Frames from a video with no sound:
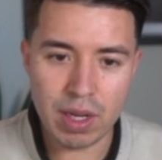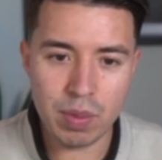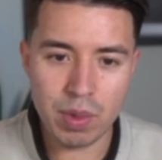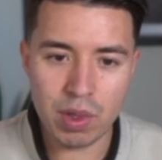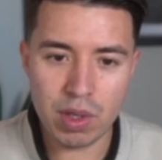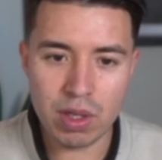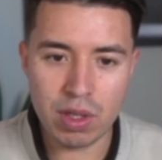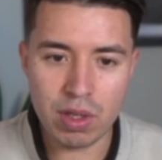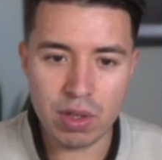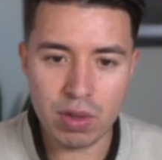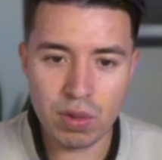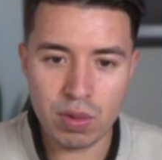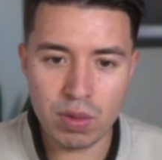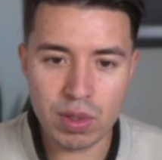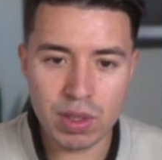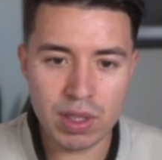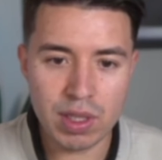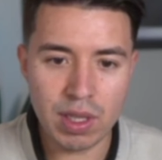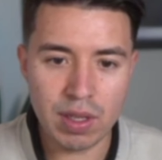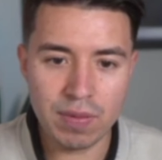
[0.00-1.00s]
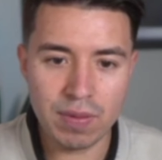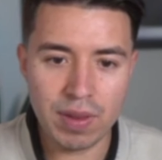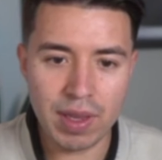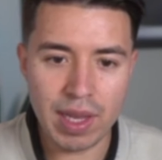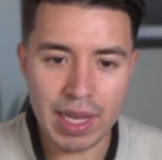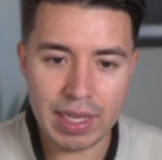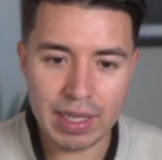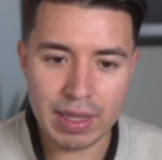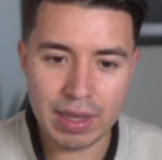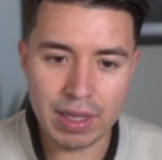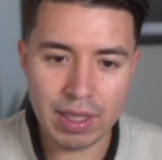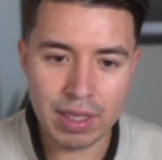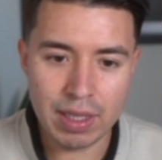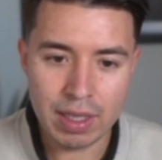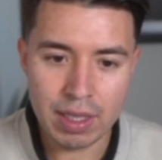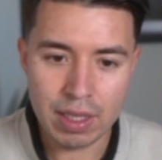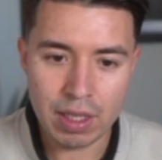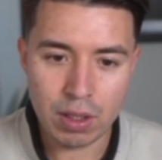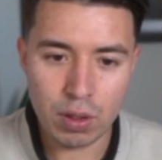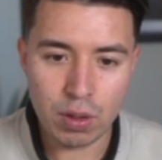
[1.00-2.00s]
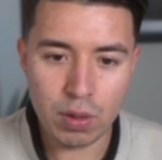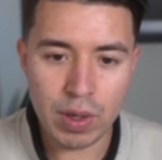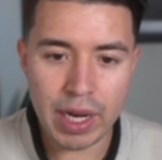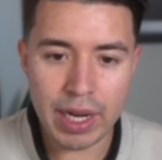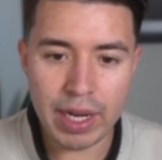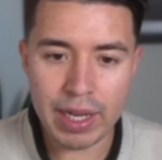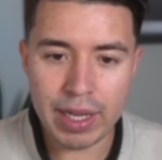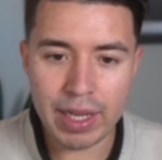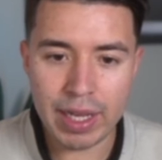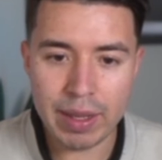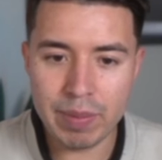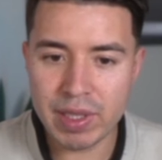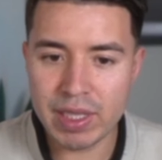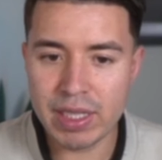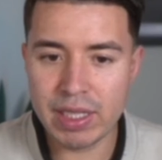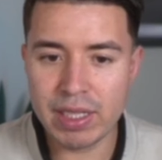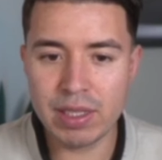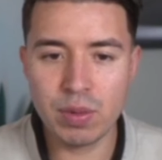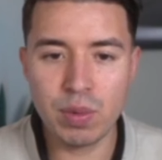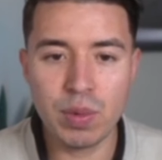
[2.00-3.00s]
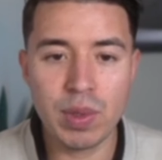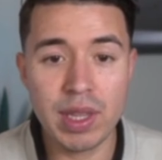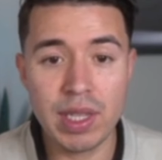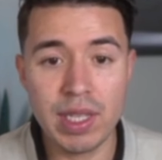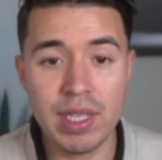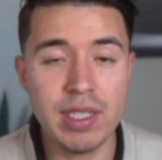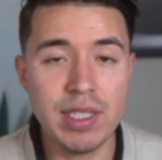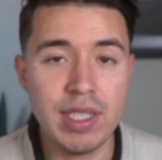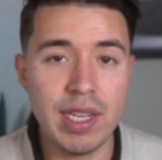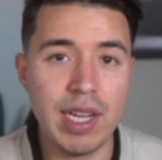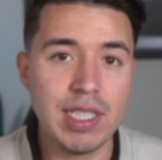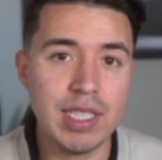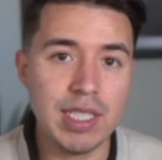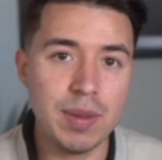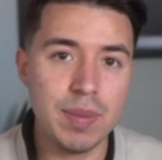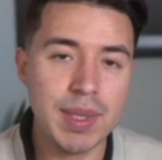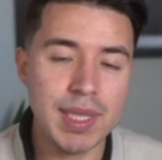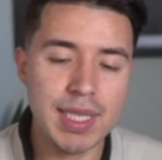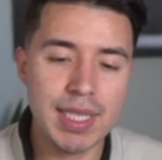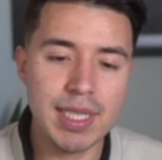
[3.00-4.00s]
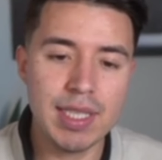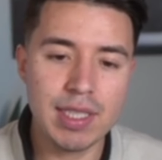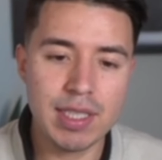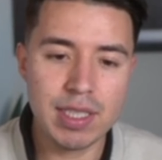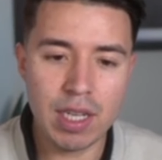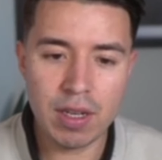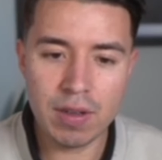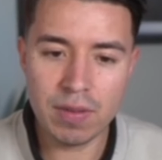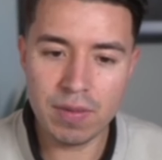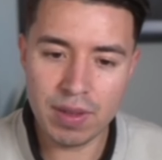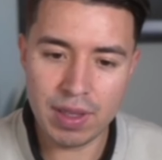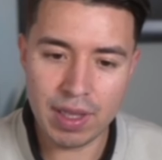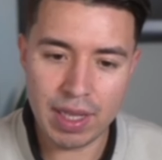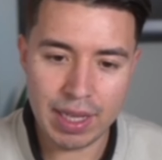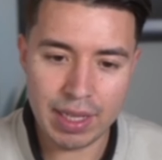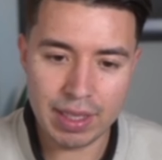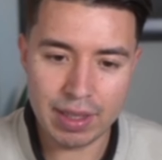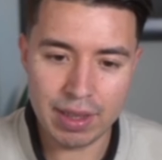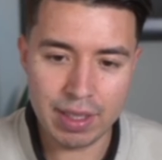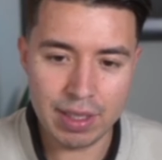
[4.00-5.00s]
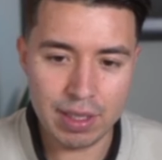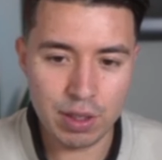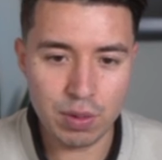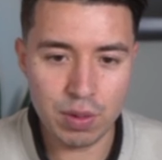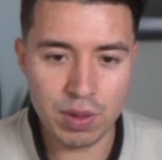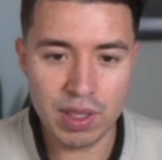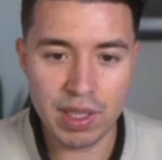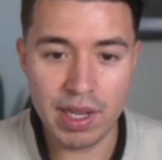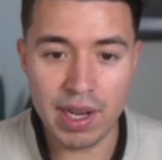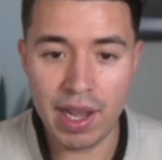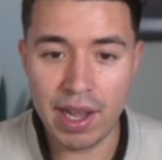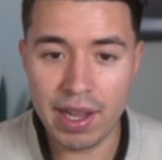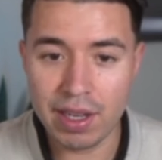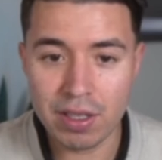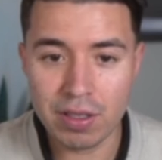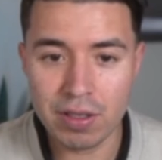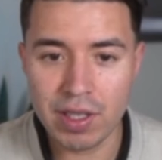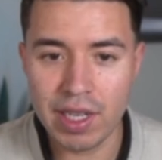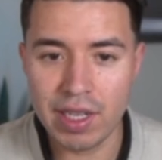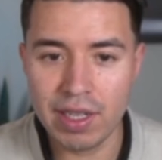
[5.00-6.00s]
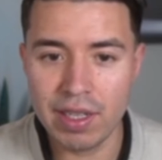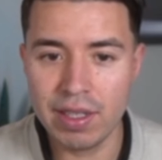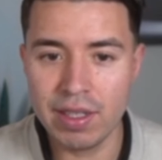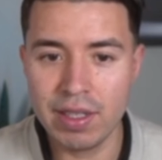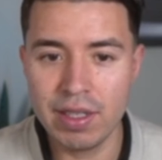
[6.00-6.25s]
to do stuff like creating images within ChatGPT itself, like this one that I created.